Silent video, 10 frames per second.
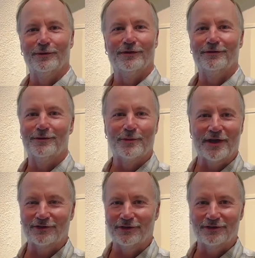the
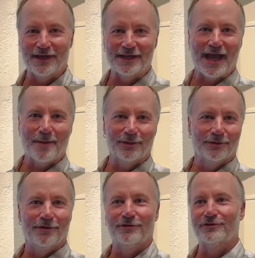Nebraska State Capitol,
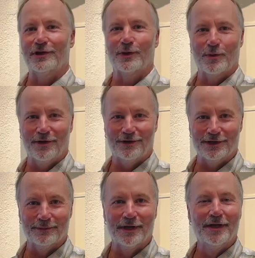the Shedd
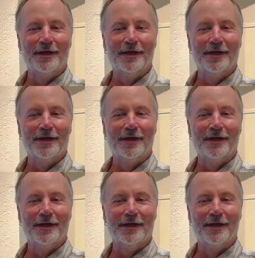Aquarium.